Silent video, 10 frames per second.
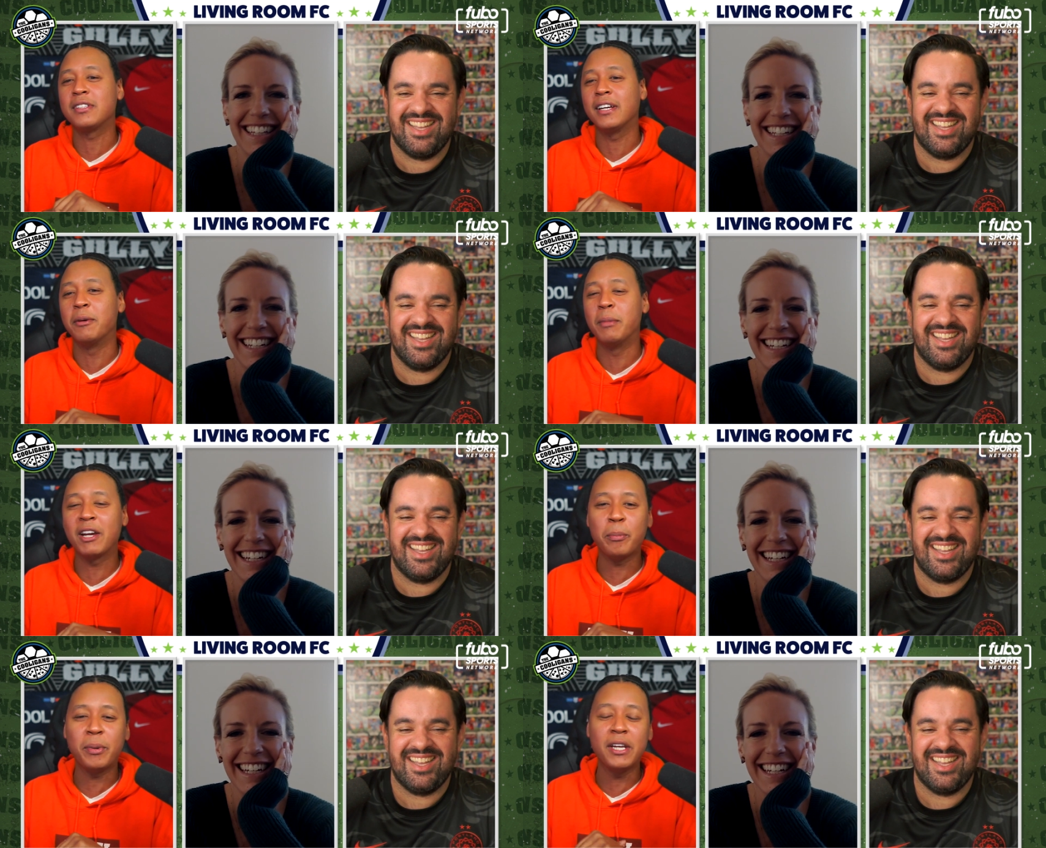Speaker 1: uh,
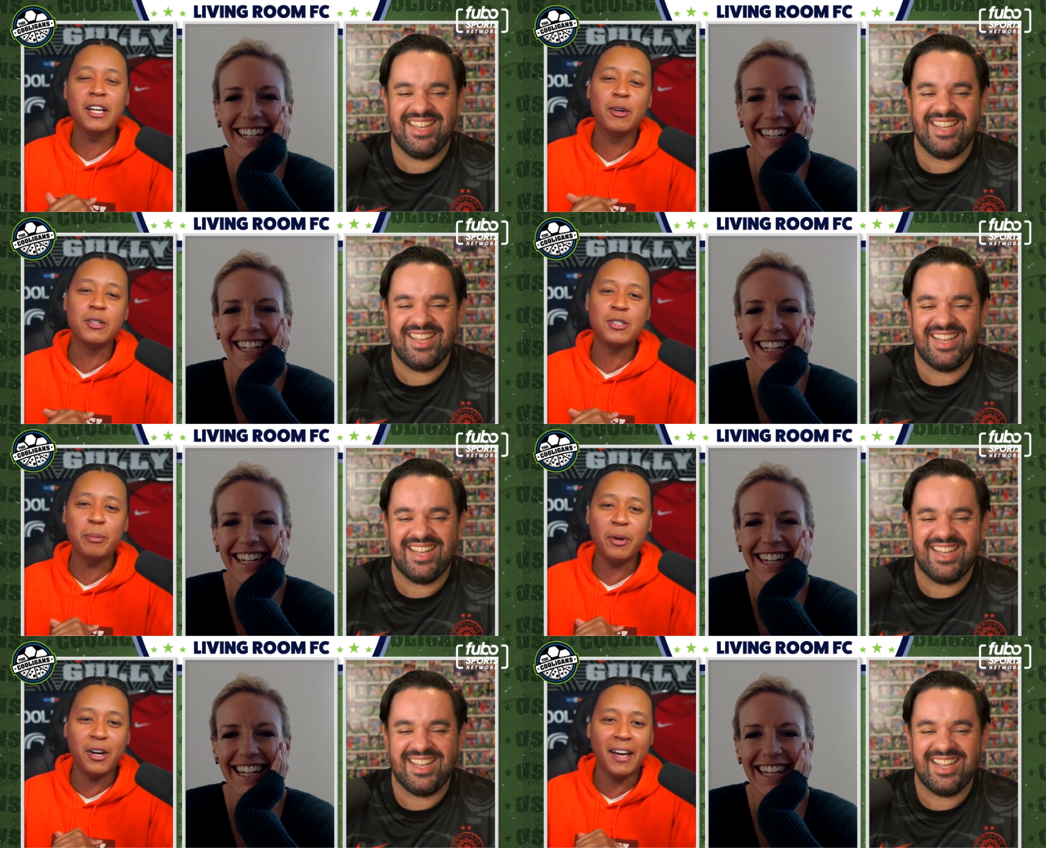Megan Rapinoe and
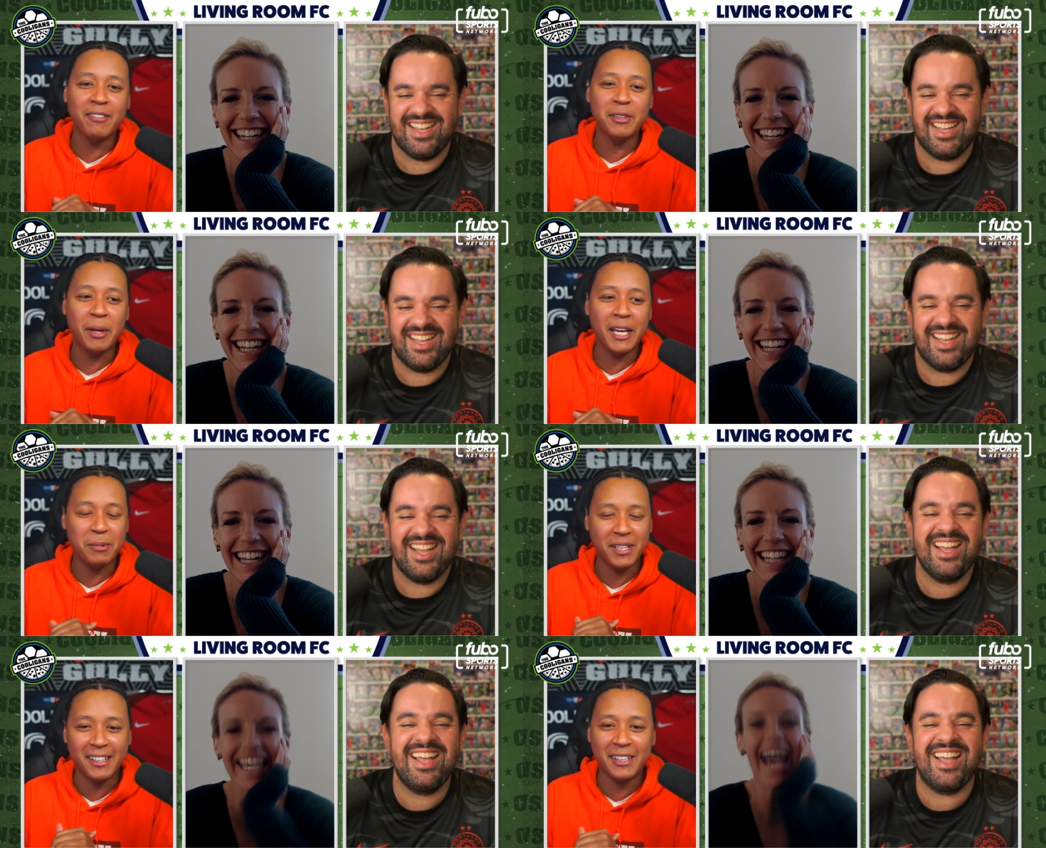Sue Bird having a
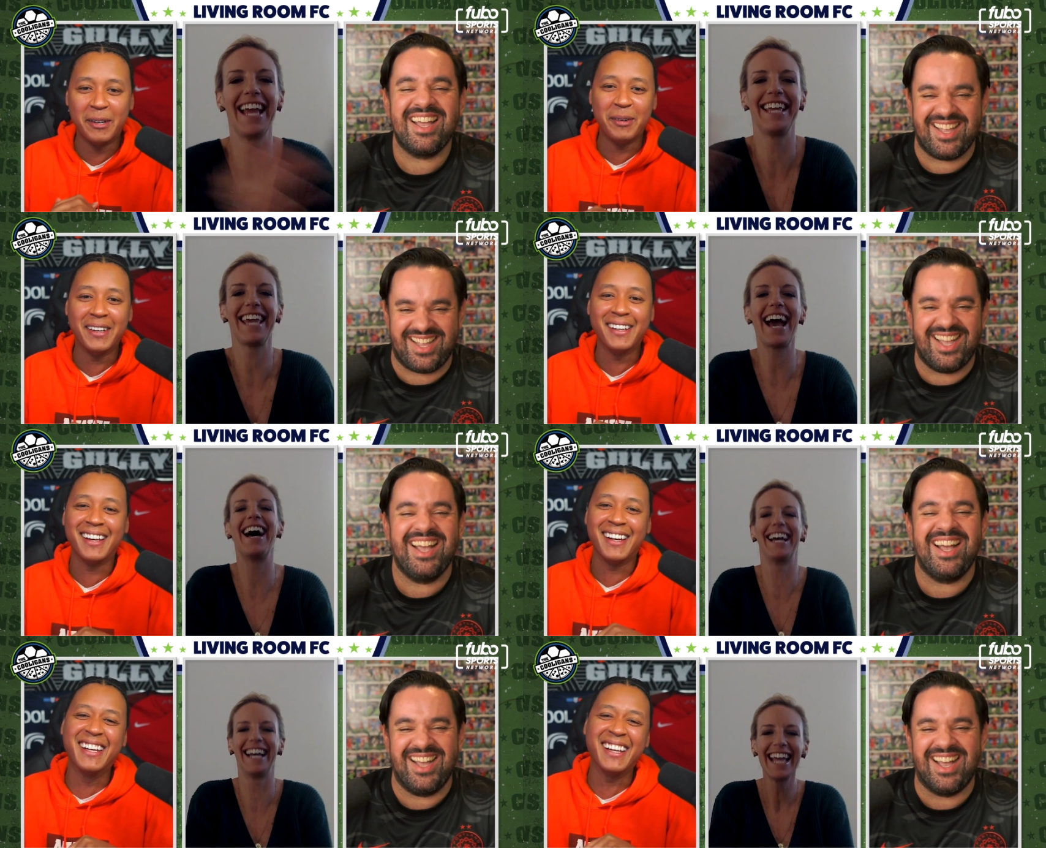baby. You know what I mean?
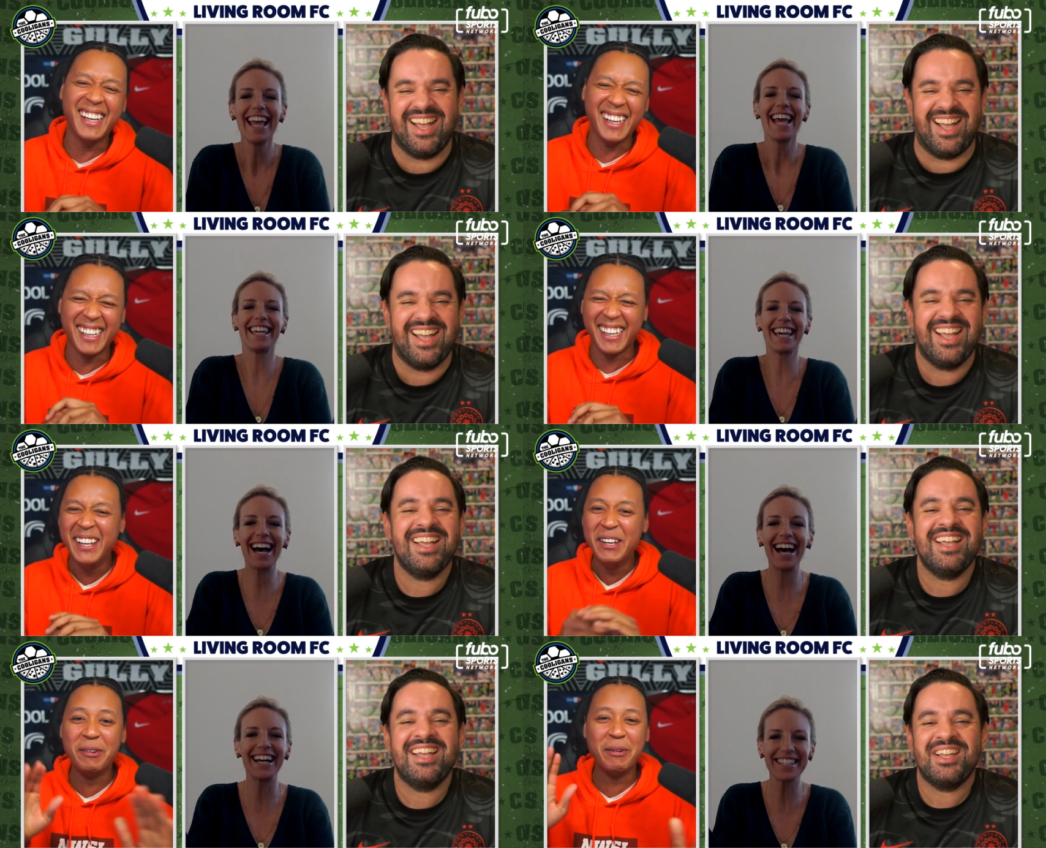
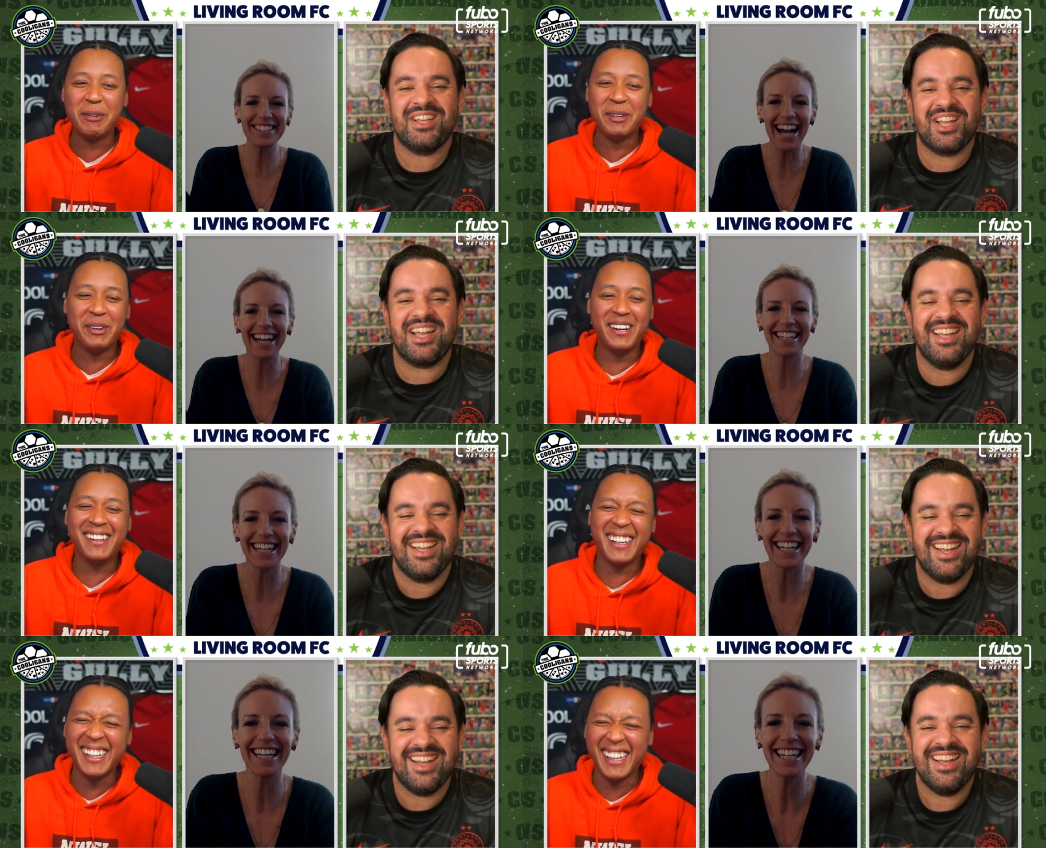
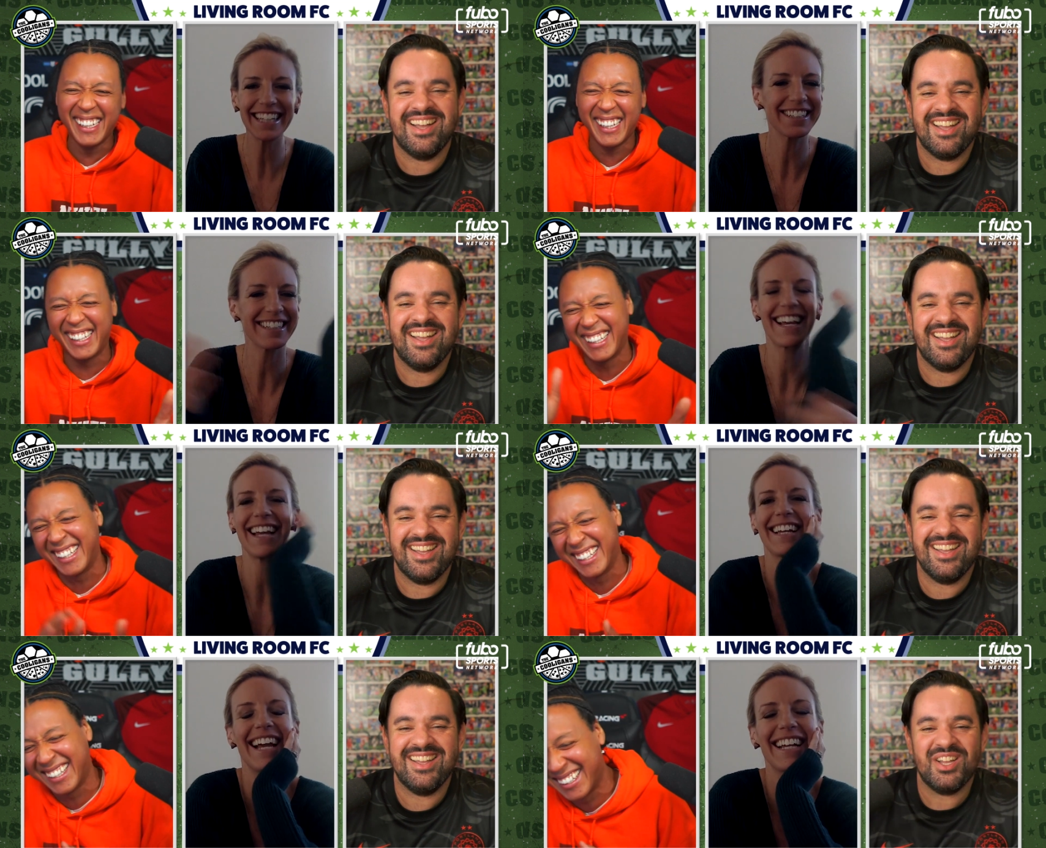Like,
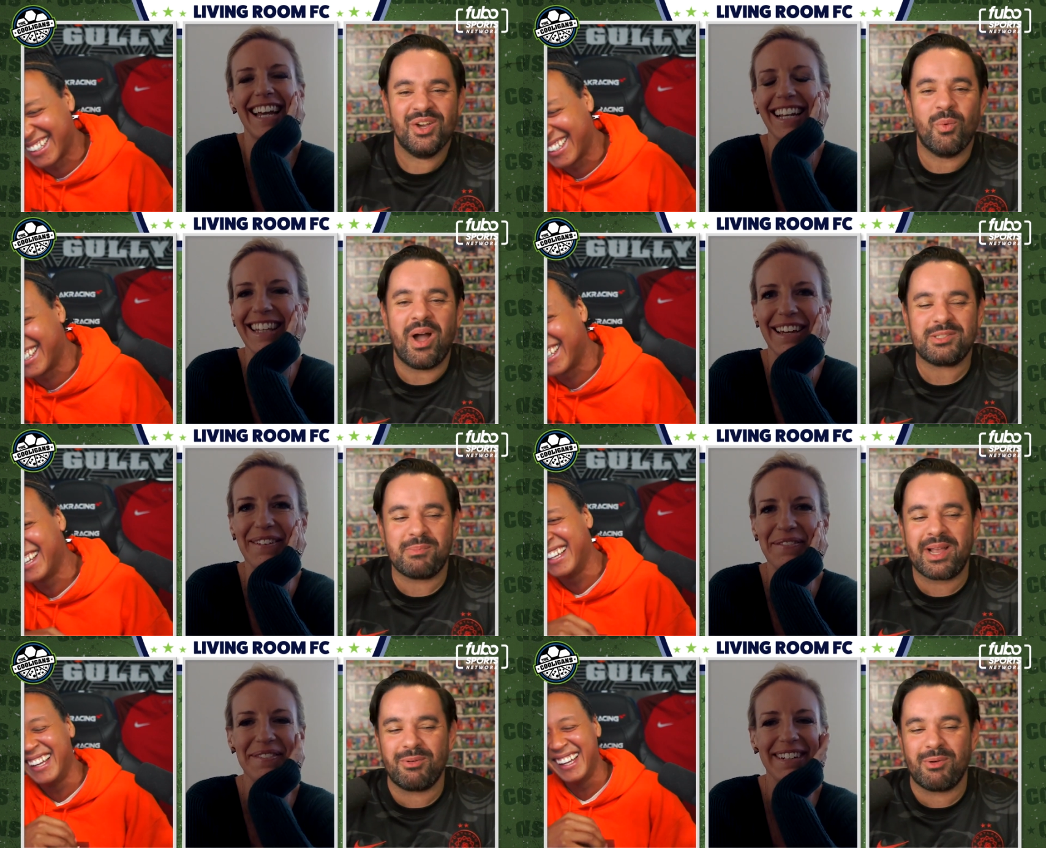
Speaker 2: why is
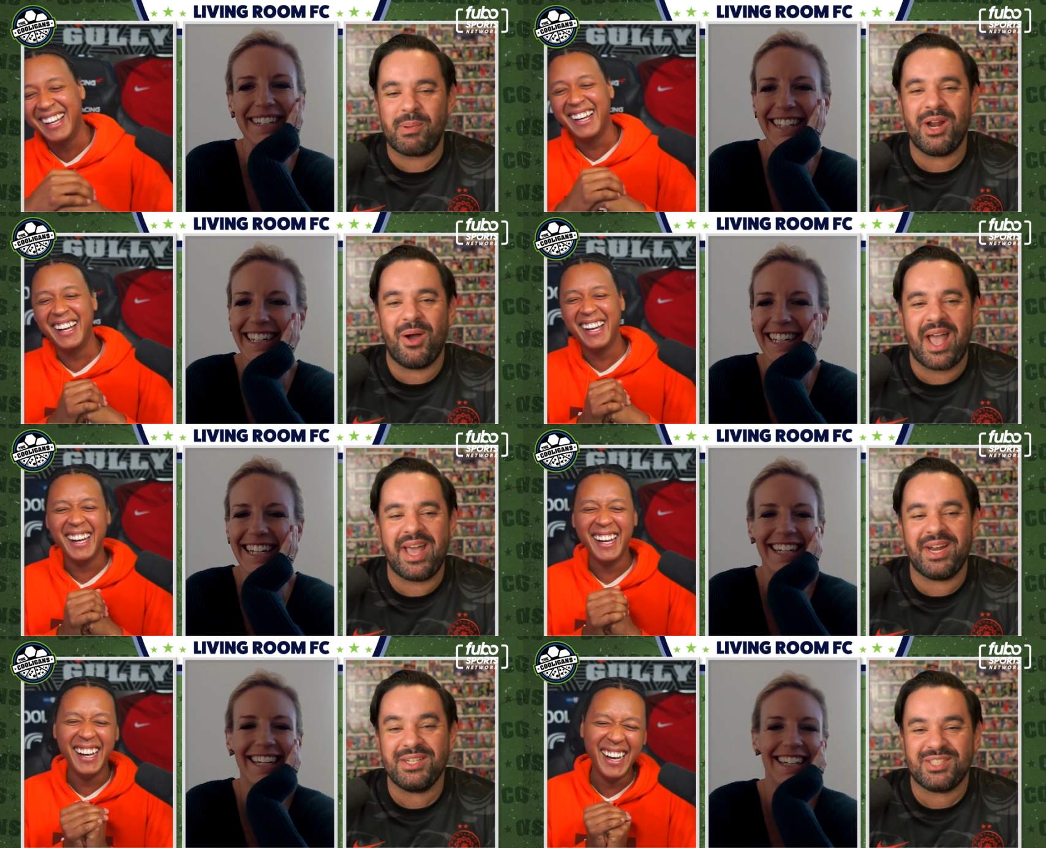Megan Rapinoe
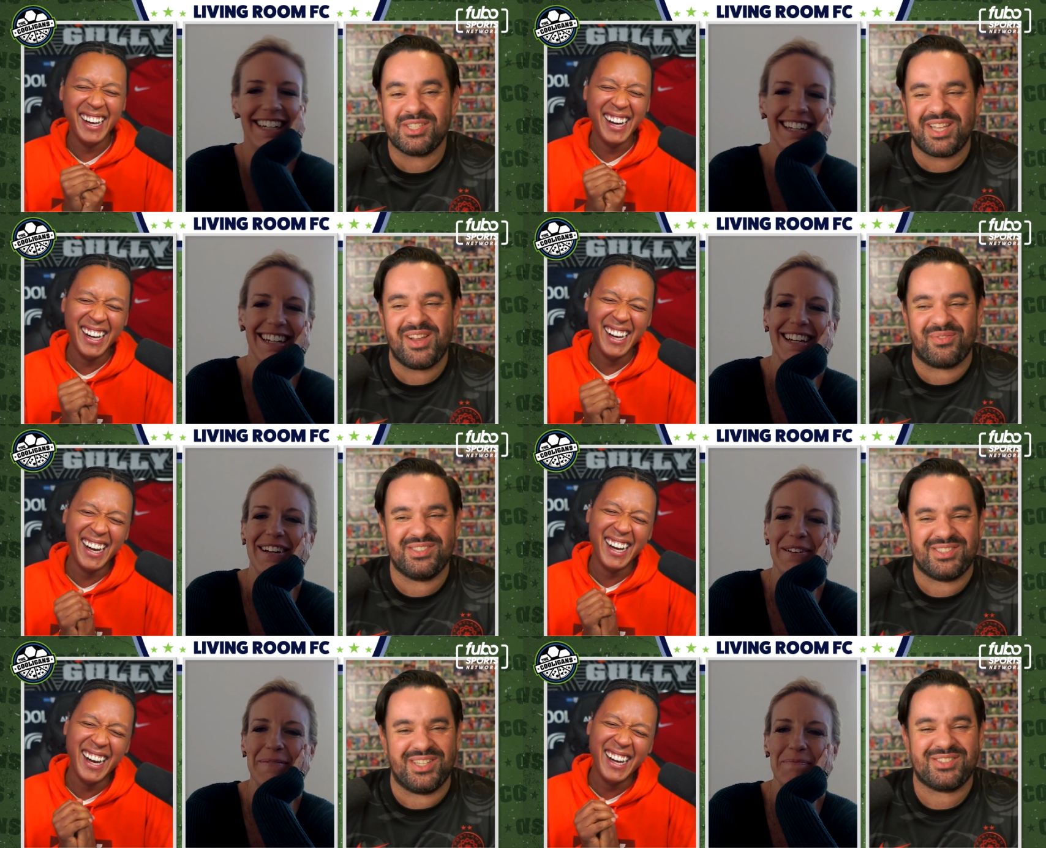heading to San
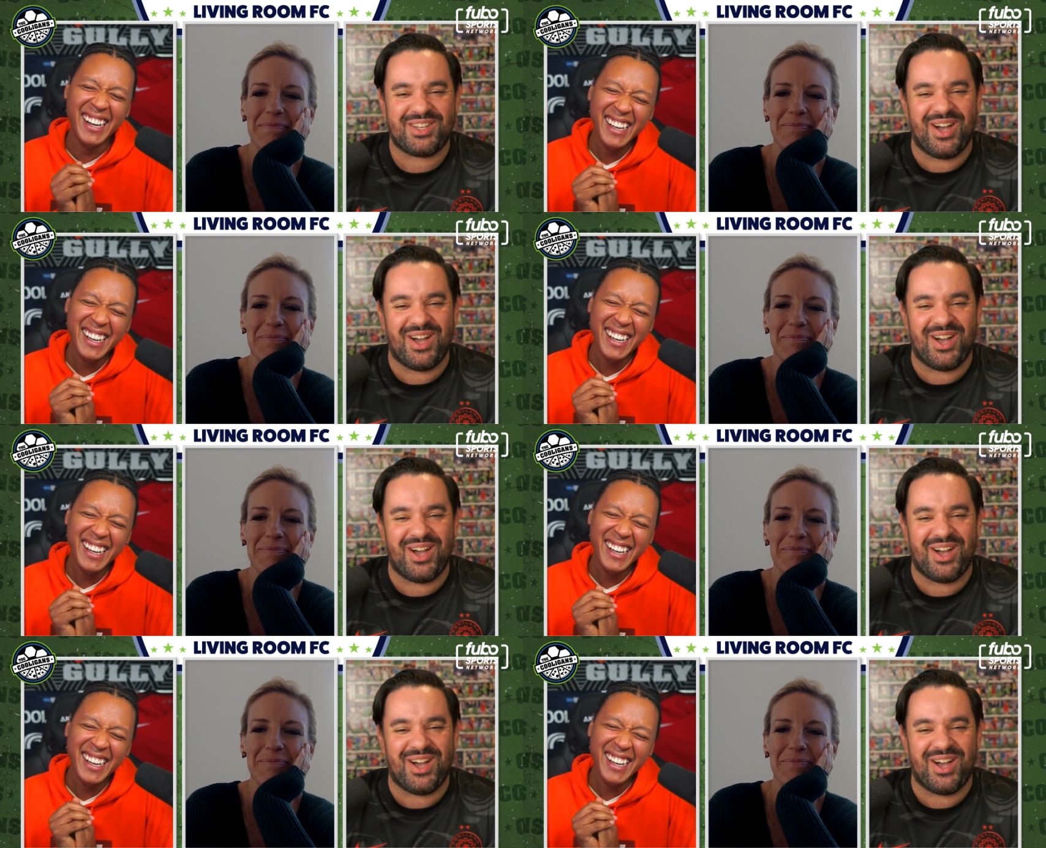Francisco?